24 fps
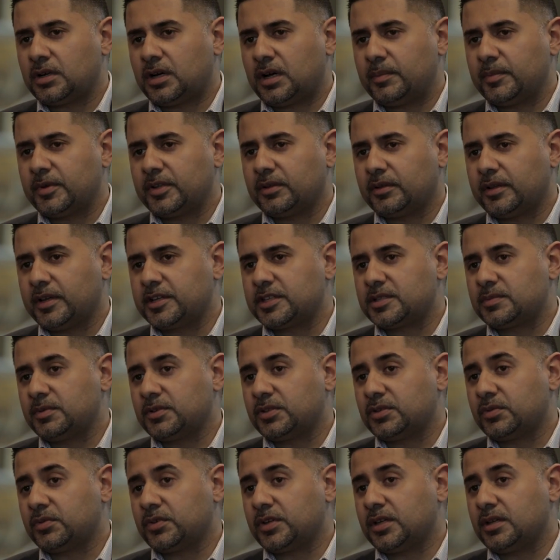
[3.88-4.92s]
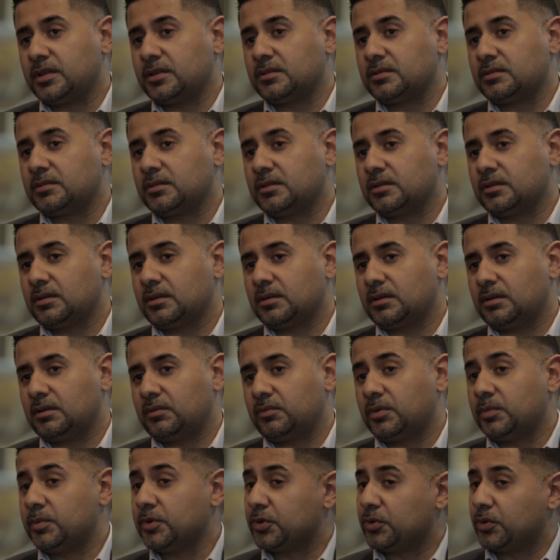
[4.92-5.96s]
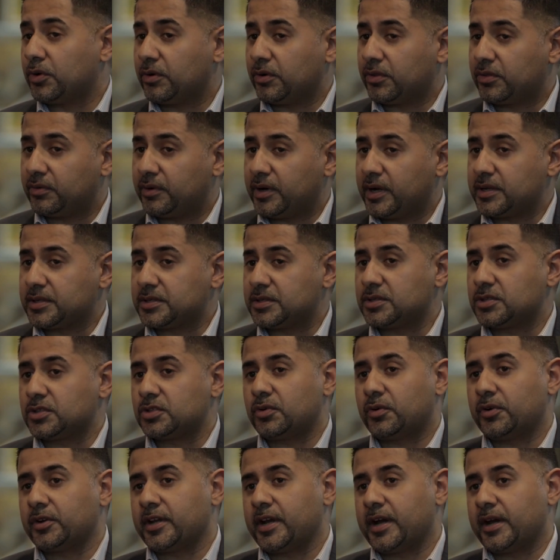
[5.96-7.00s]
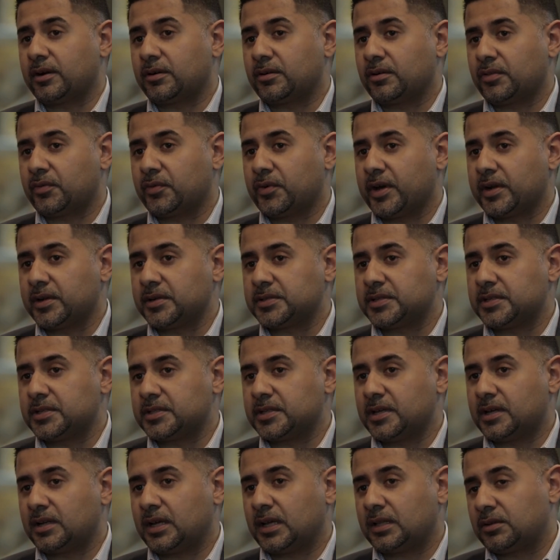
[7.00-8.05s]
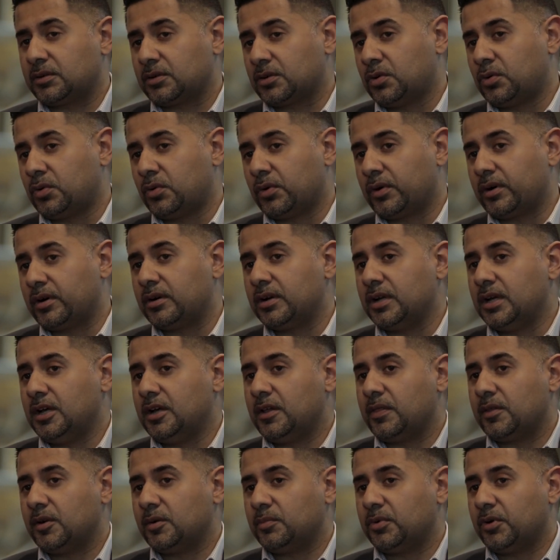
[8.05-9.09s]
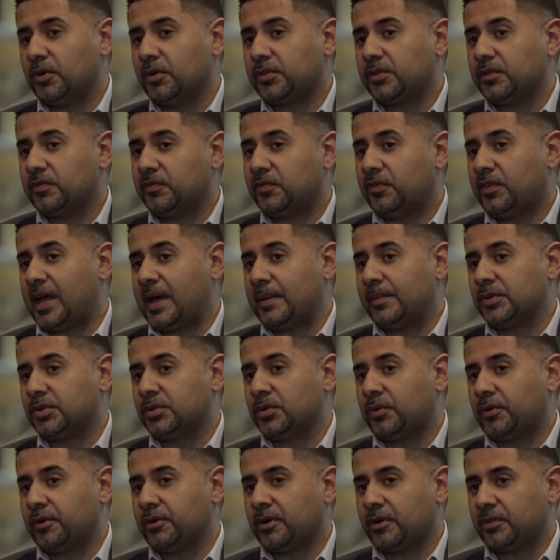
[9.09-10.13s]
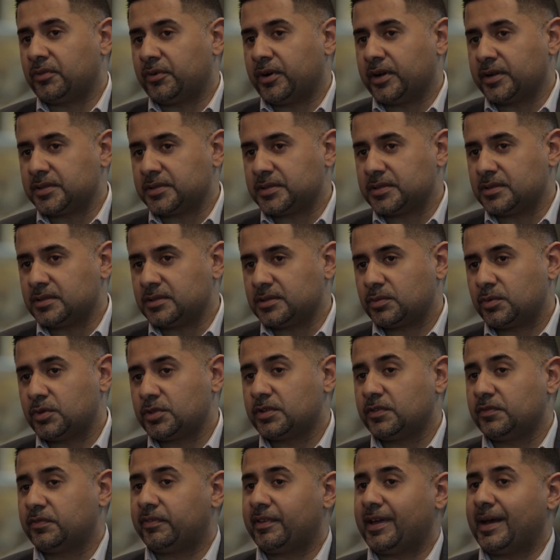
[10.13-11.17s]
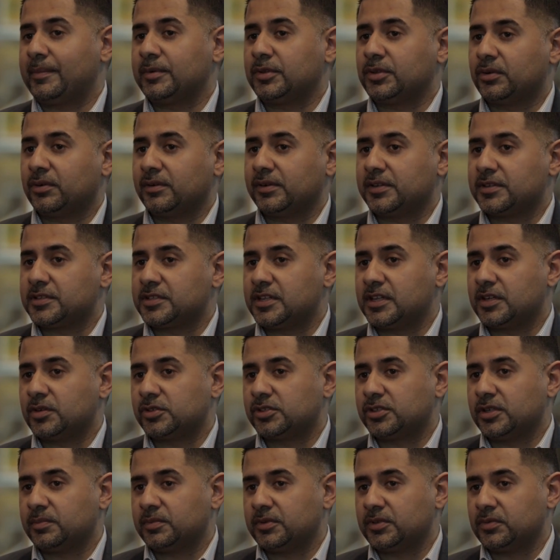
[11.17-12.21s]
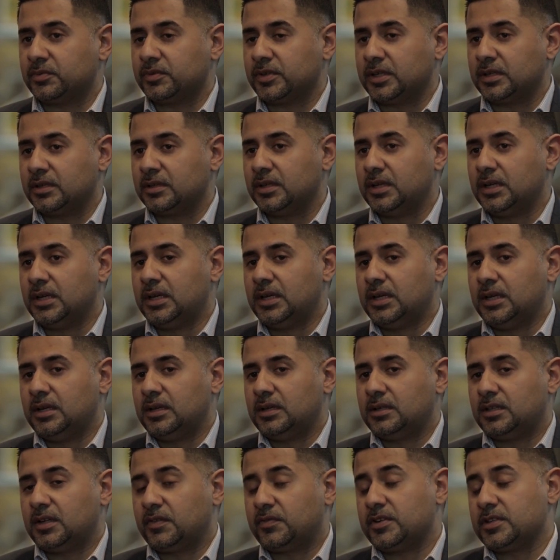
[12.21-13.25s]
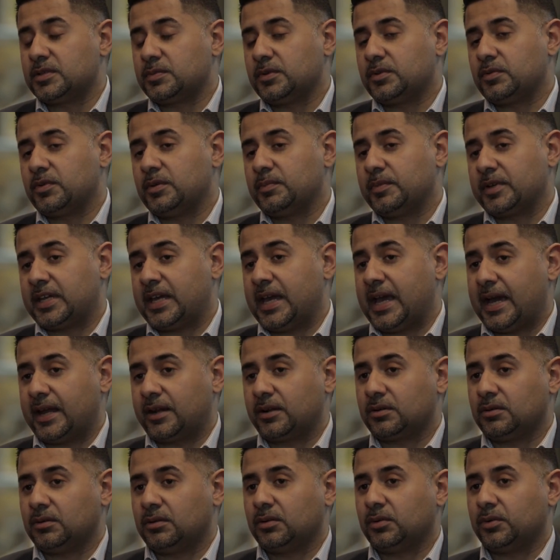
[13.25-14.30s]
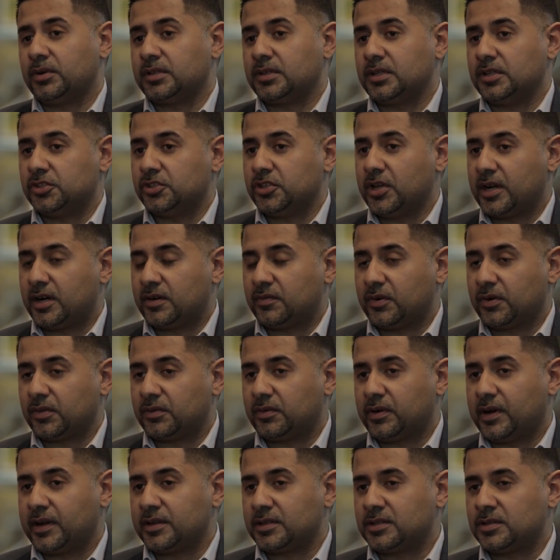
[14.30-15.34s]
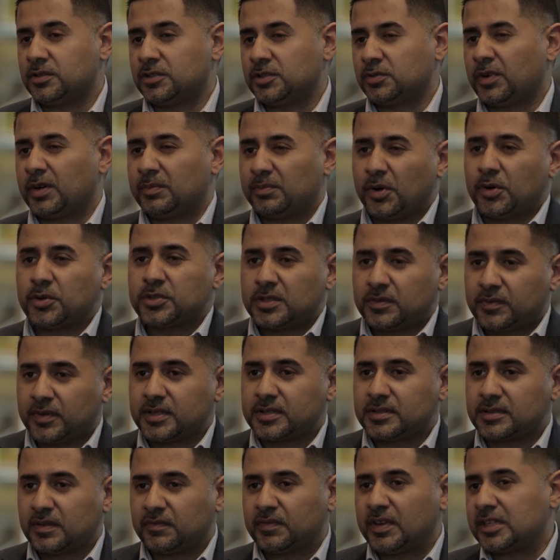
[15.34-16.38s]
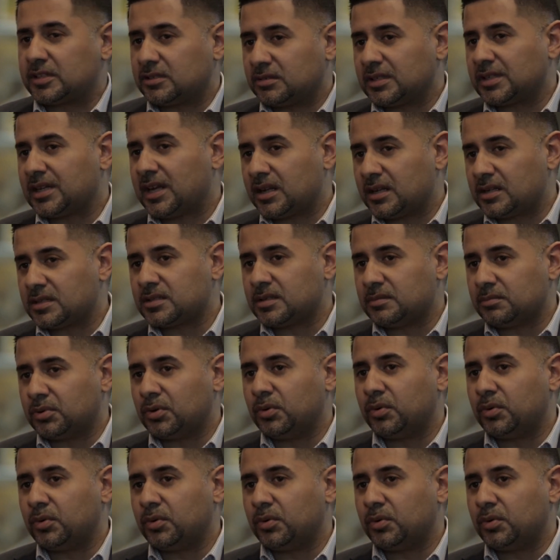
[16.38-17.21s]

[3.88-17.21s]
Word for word: common links between rheumatoid arthritis and psoriatic arthritis is that at their core, they're both inflammatory arthritises. So we use inflammatory to distinguish it between difference between mechanical or degenerative arthritis, which is what most of us eventually get at some